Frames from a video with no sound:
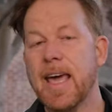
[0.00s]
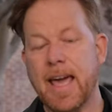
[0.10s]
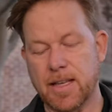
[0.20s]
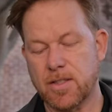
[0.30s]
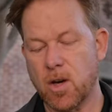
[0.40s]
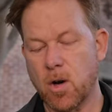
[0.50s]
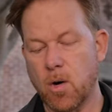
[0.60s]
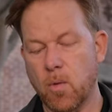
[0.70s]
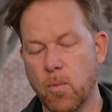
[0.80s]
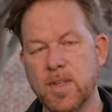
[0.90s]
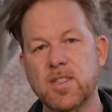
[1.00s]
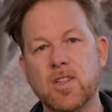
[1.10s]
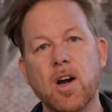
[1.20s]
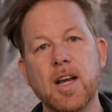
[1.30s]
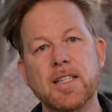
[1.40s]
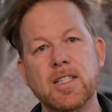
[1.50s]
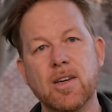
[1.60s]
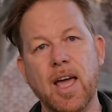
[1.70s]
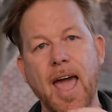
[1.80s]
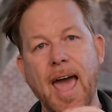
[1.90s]
And so we started
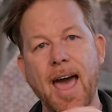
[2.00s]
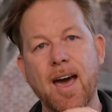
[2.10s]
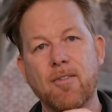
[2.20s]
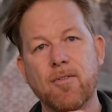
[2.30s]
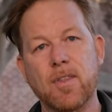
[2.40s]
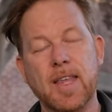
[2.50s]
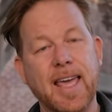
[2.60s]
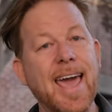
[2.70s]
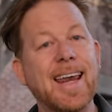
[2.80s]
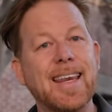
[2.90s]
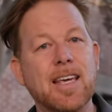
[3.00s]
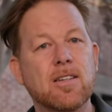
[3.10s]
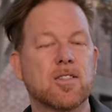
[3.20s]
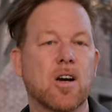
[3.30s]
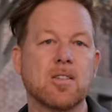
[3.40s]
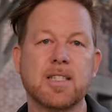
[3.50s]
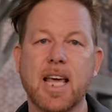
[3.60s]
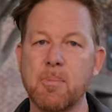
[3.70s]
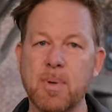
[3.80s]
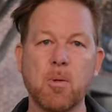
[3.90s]
to have the Canon EOS R
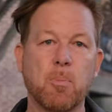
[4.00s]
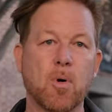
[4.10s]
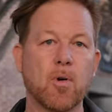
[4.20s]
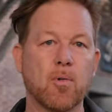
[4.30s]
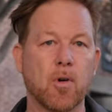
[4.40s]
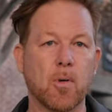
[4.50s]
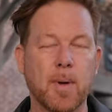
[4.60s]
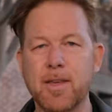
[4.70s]
set up in the boardroom.